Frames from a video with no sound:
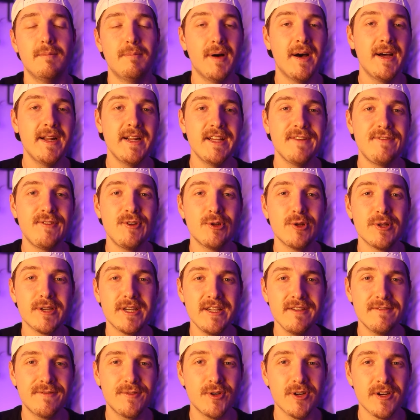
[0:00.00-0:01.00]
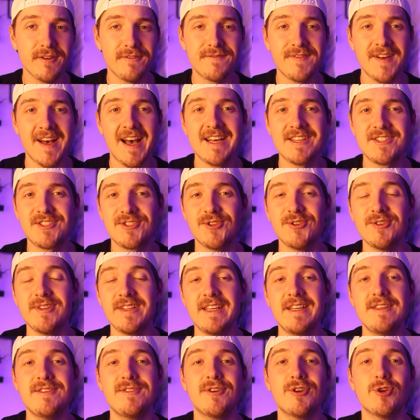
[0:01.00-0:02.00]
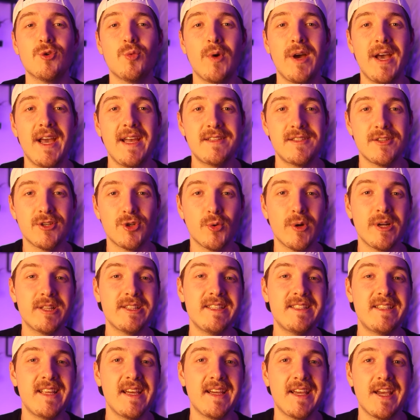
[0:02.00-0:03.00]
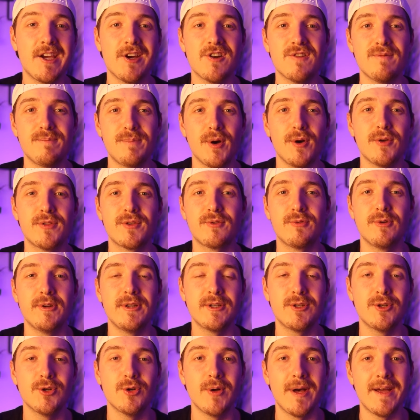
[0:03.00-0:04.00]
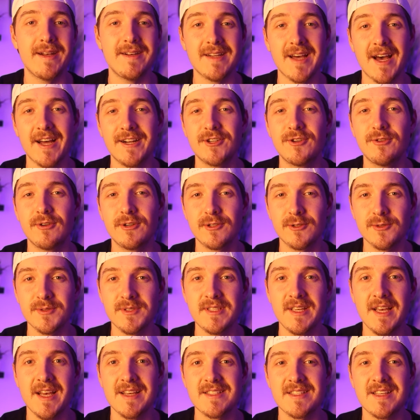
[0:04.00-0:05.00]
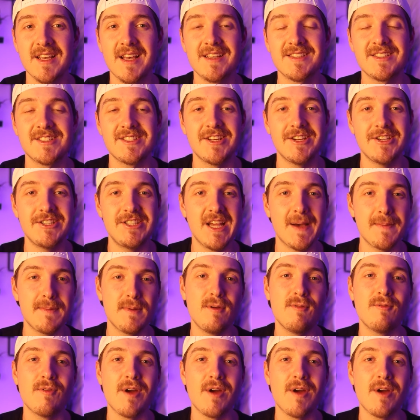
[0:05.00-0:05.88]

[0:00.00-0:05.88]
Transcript: But if you're looking for a faster and easier way to quickly take care of both critical and non-critical C S S, W P